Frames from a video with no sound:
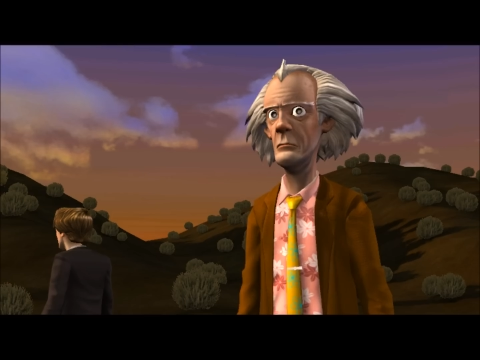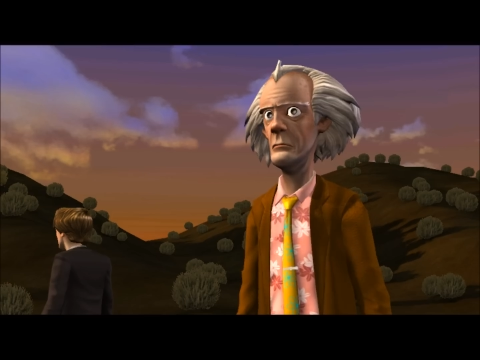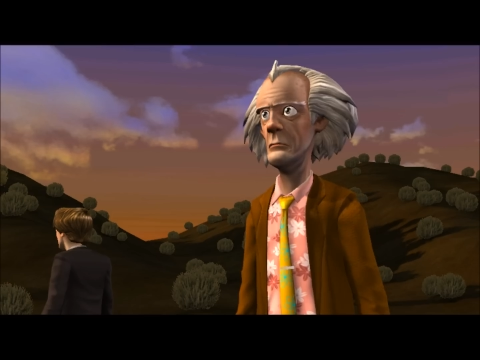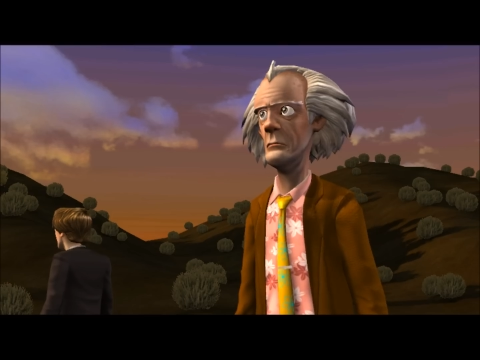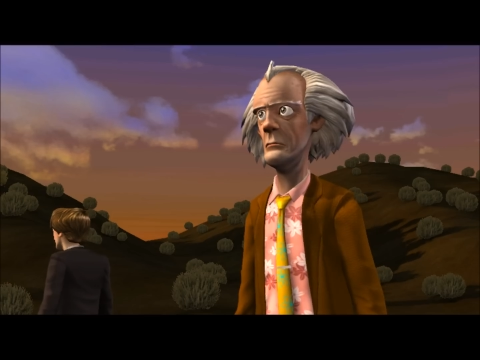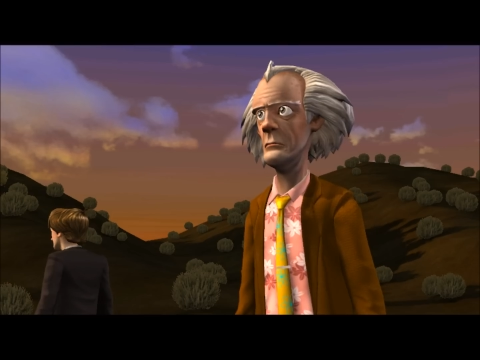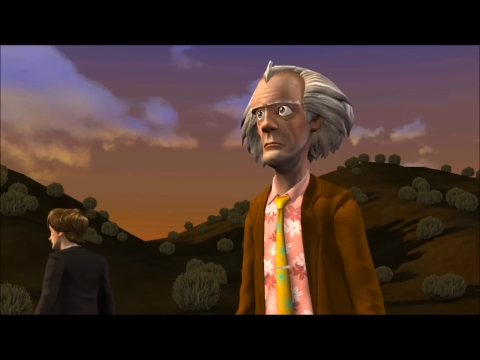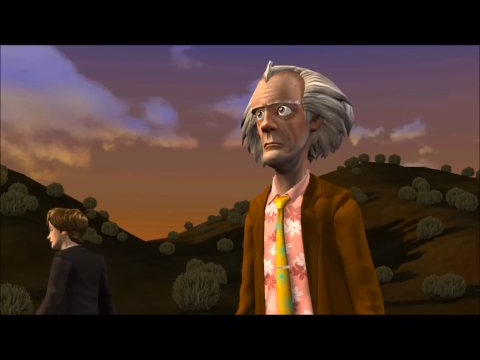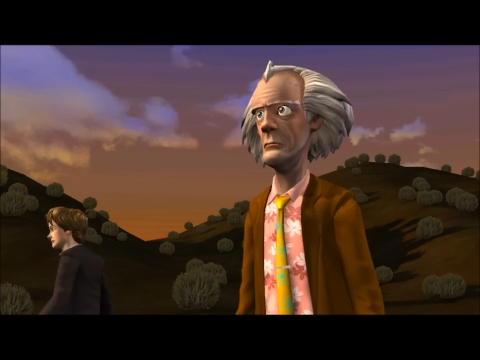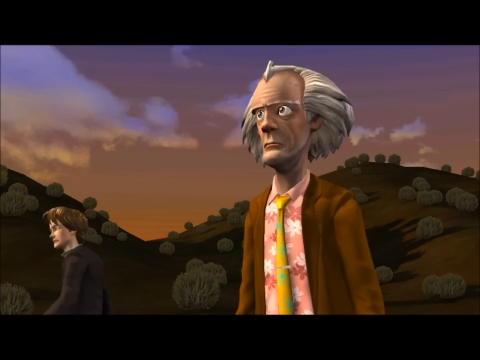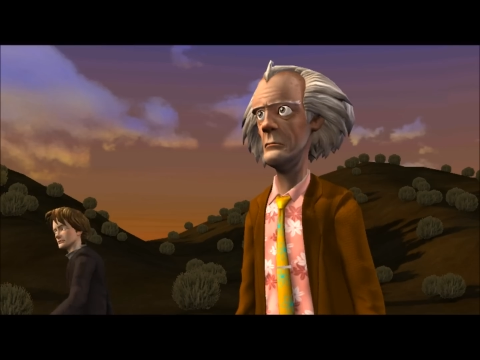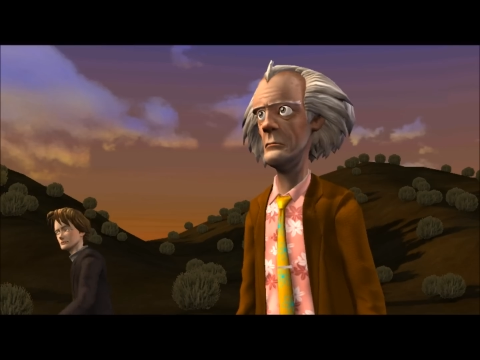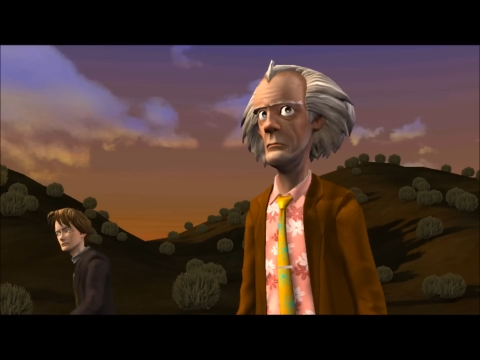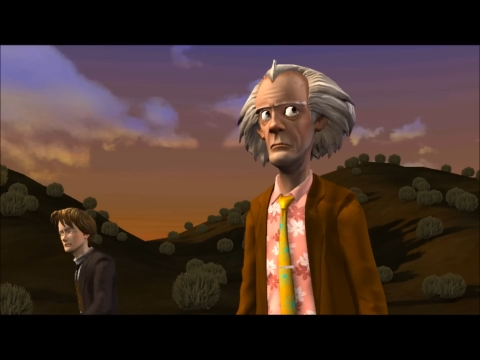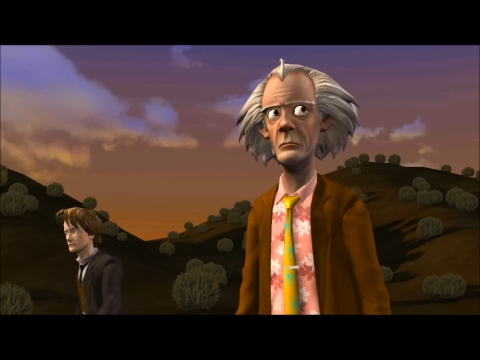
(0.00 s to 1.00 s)

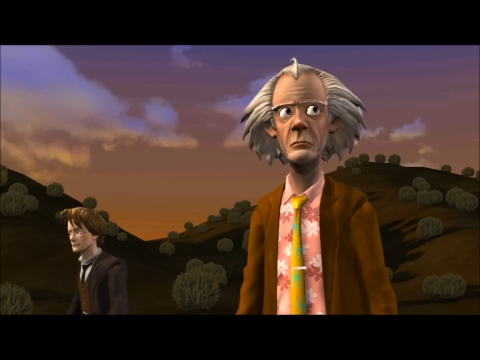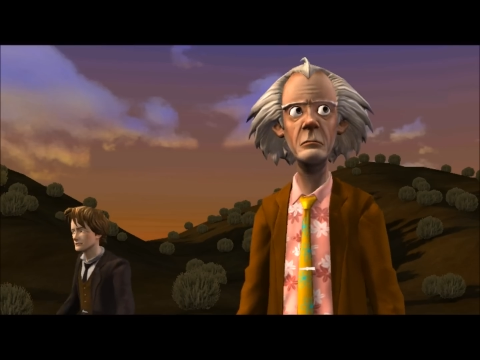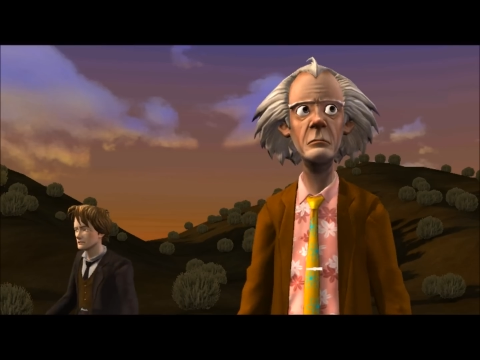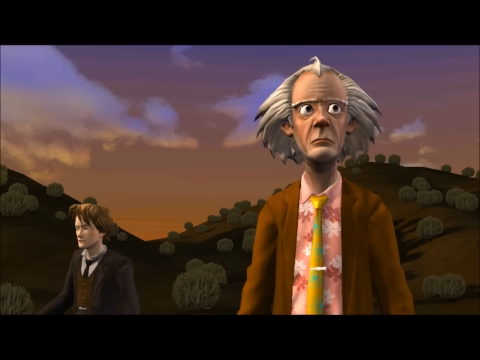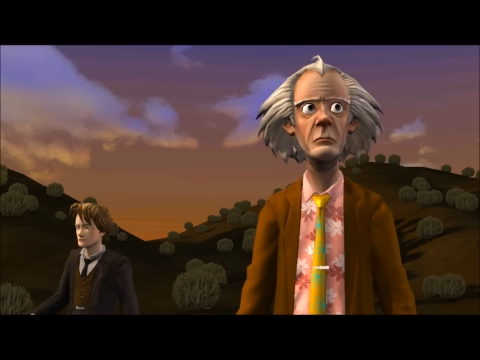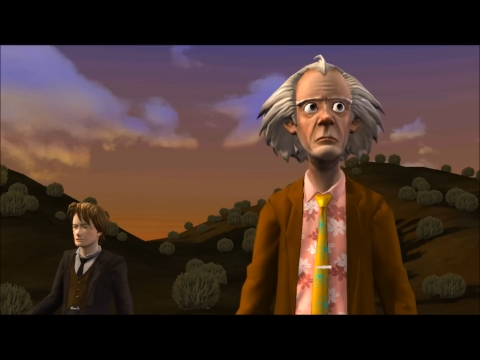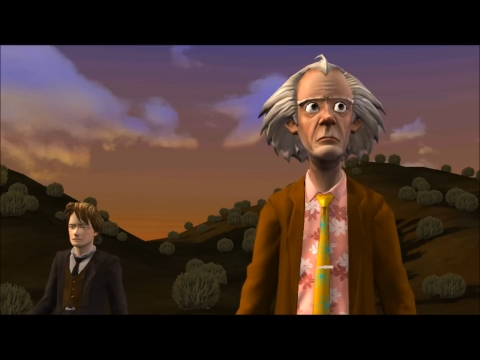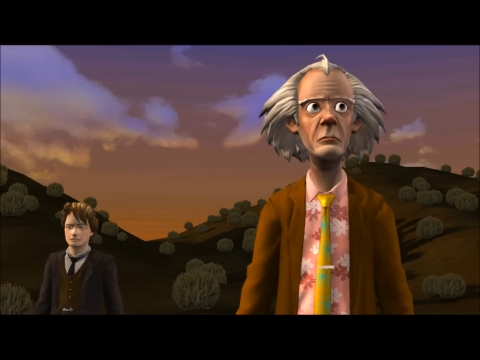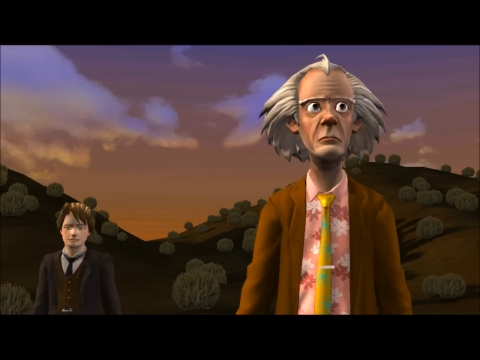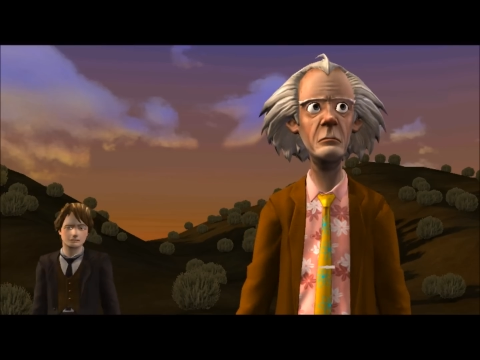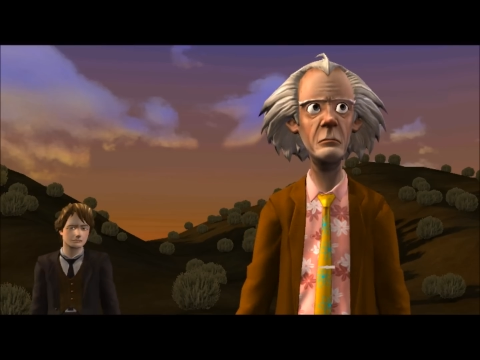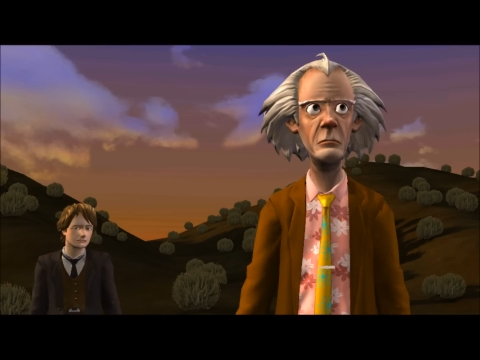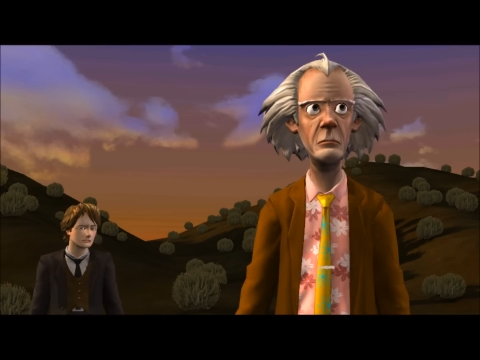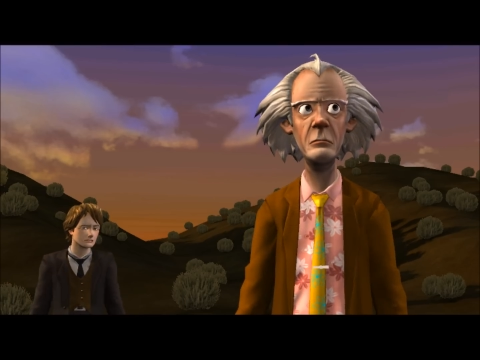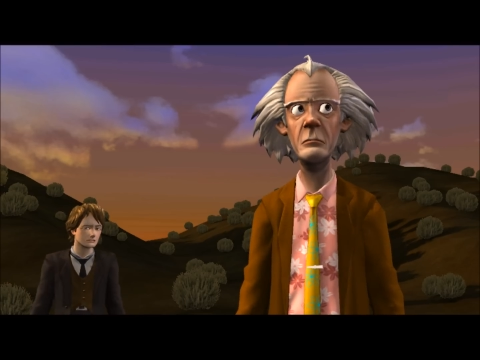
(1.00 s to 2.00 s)

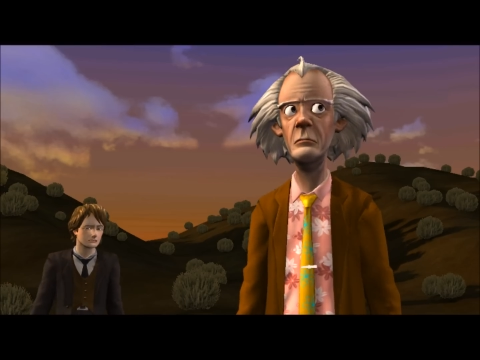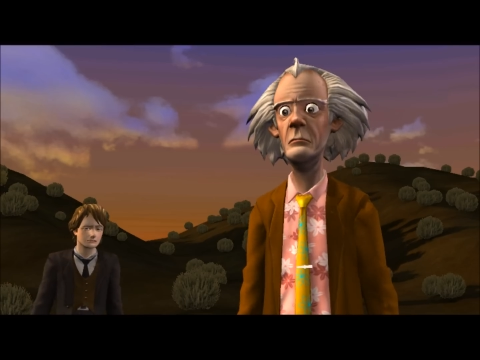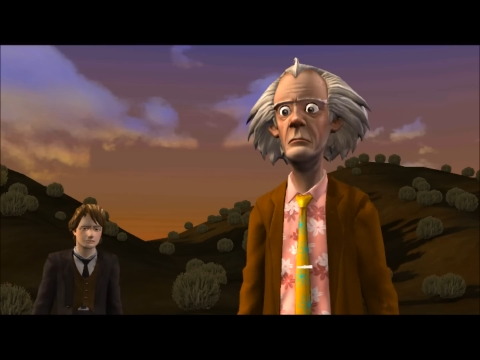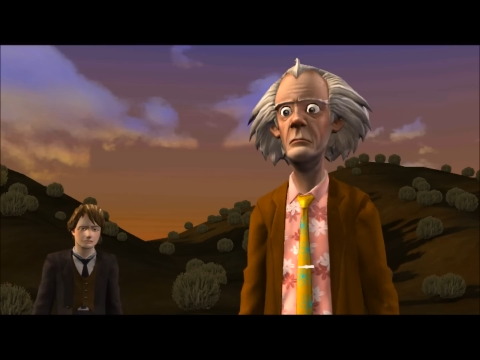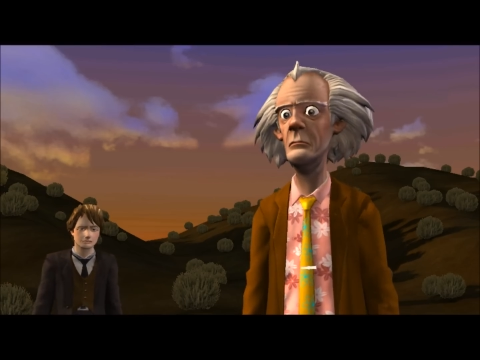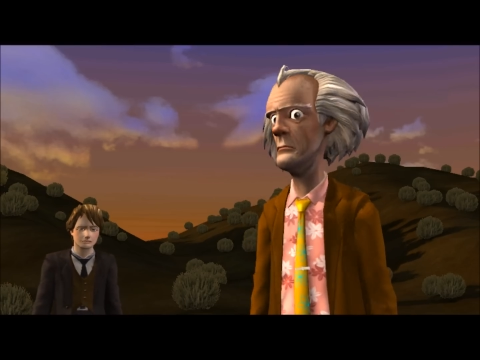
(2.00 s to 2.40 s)
[no speech]